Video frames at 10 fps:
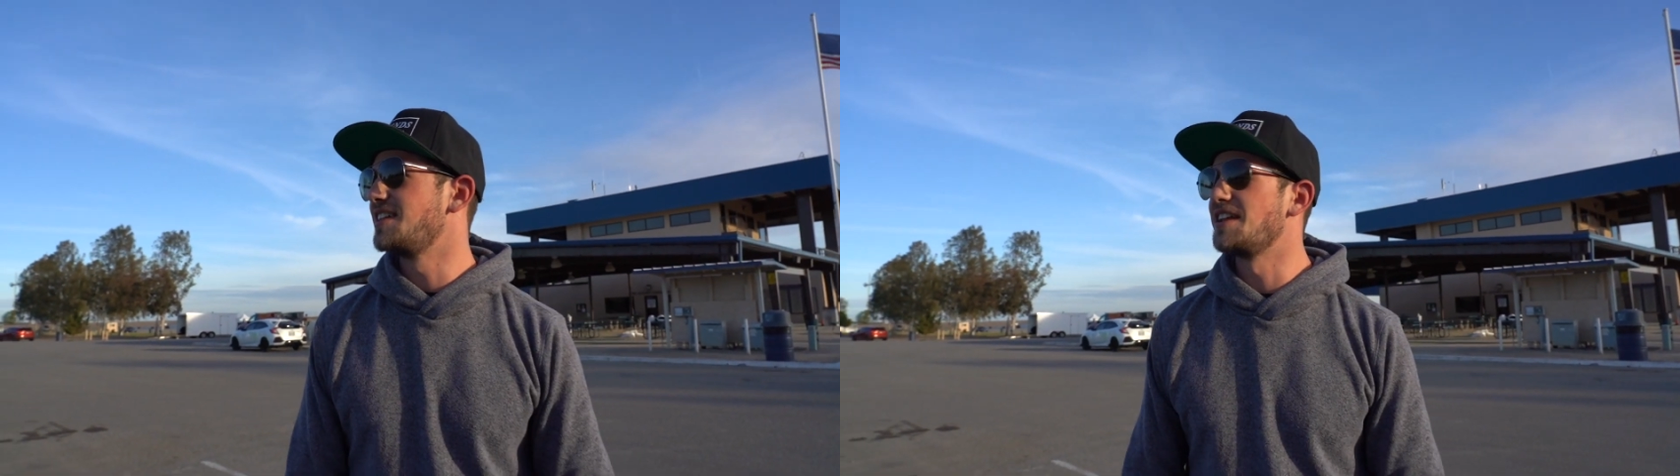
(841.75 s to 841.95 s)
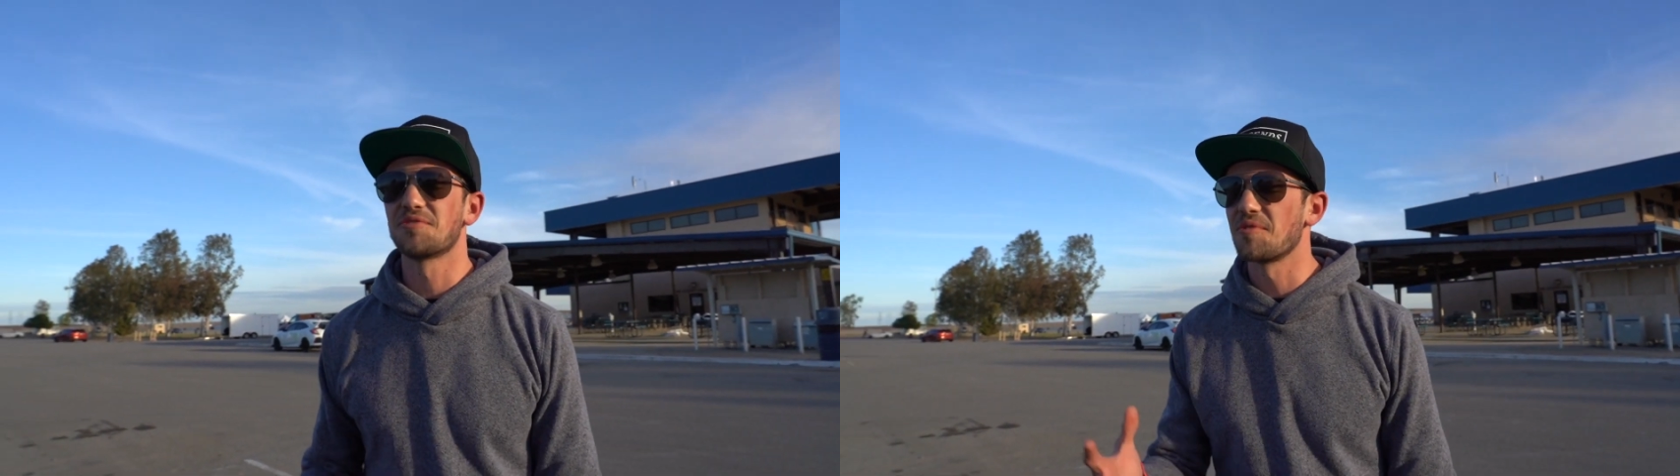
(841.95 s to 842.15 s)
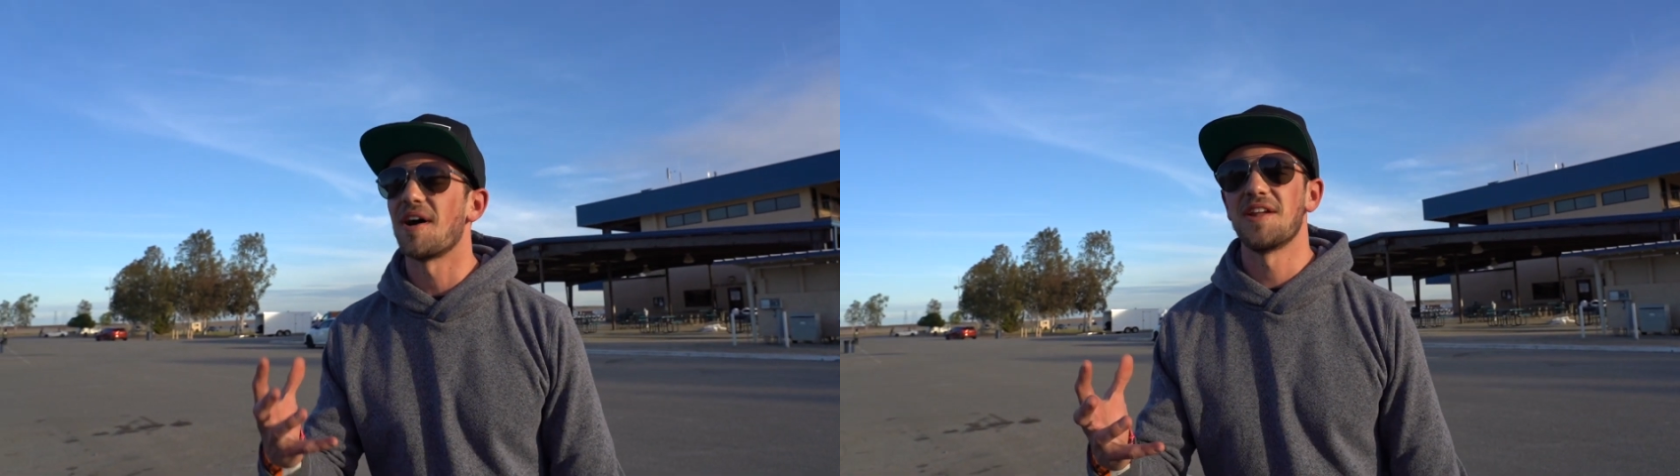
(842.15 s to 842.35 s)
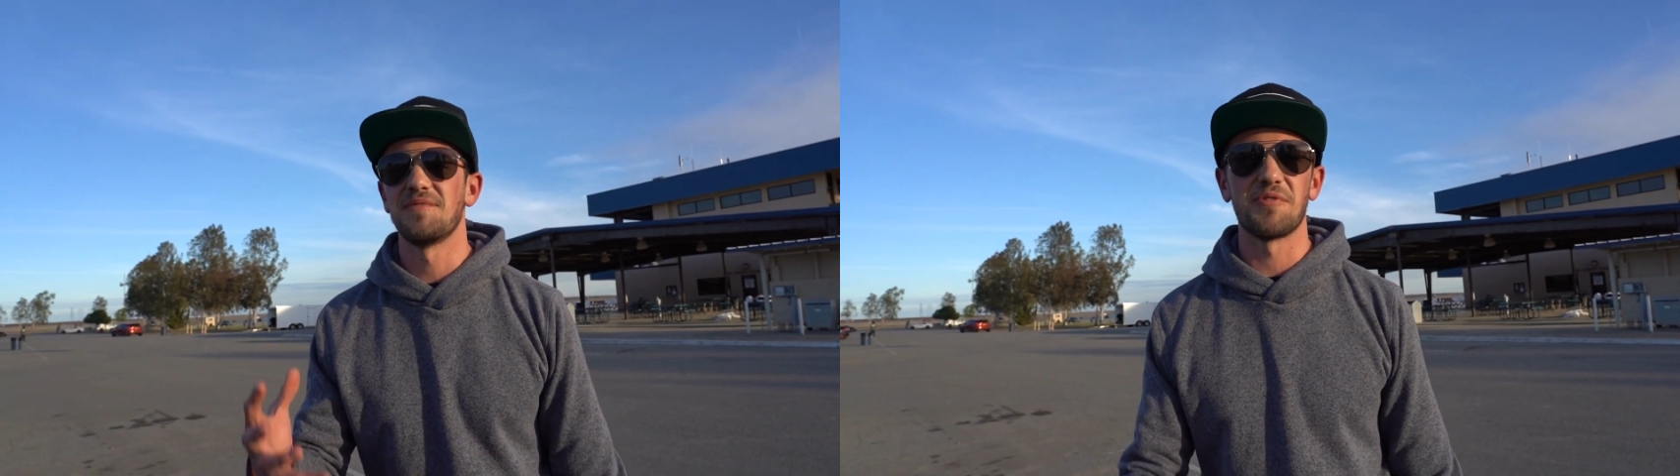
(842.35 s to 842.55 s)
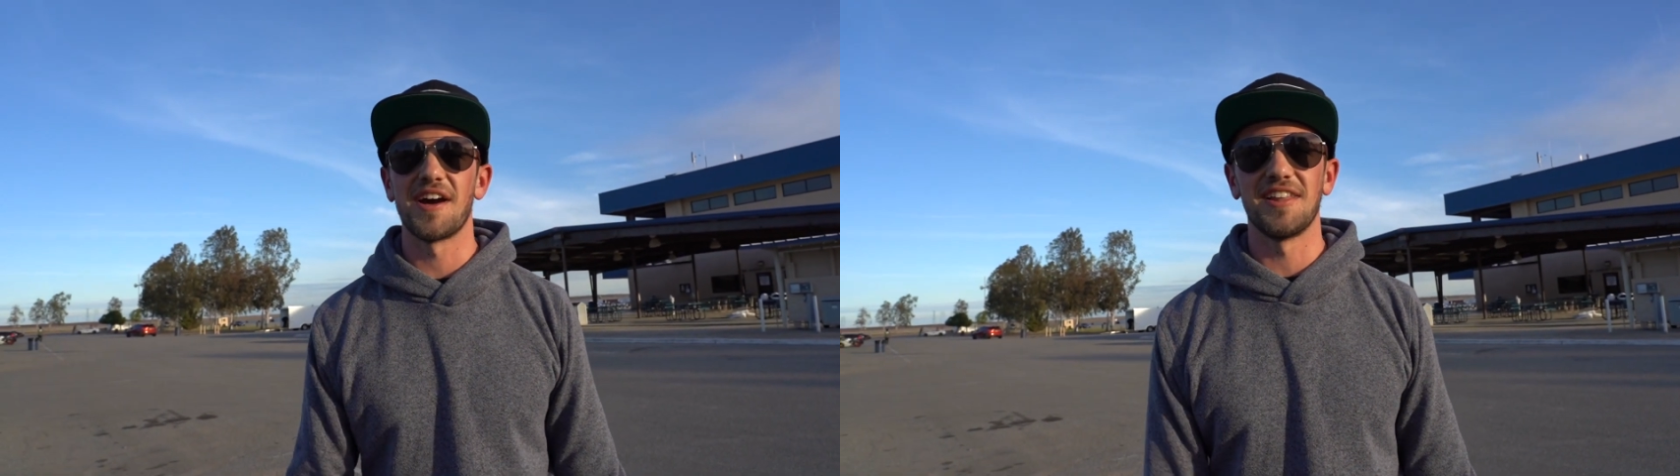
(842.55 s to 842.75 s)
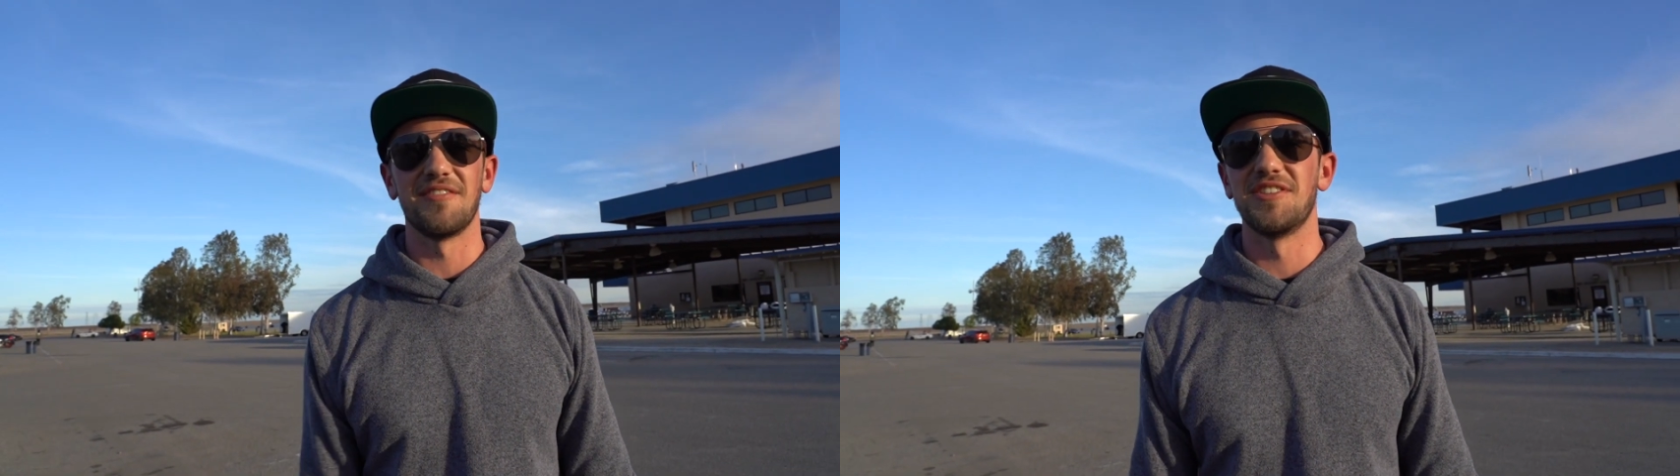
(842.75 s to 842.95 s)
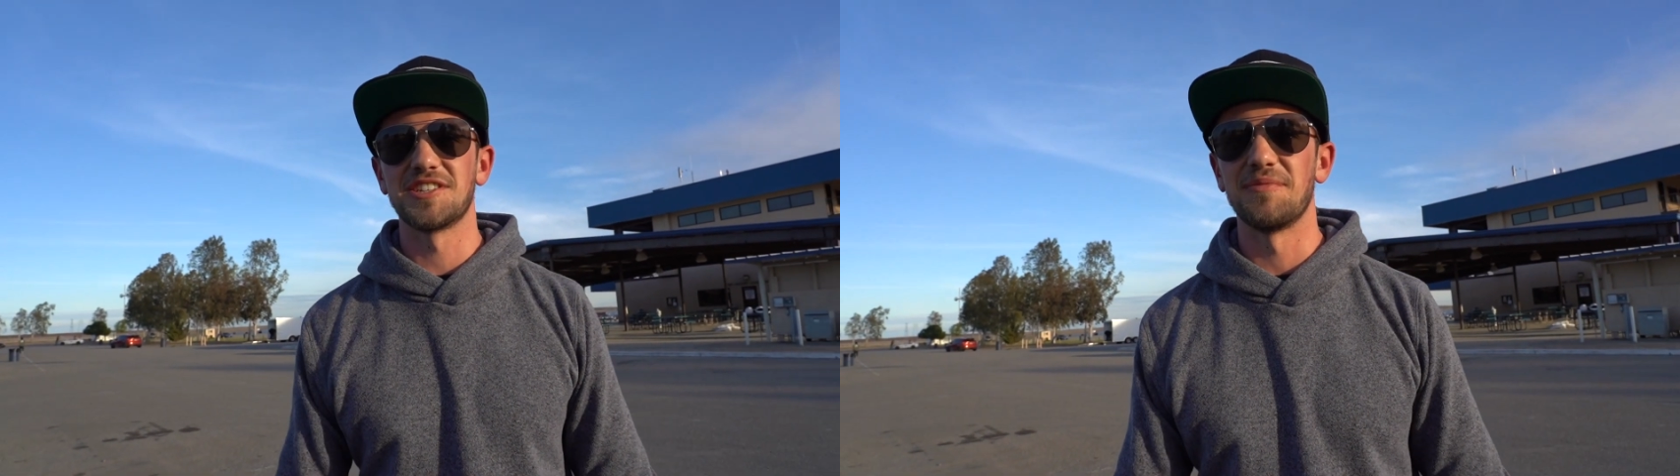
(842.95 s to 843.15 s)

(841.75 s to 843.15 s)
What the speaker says: it just reminded me why I love this so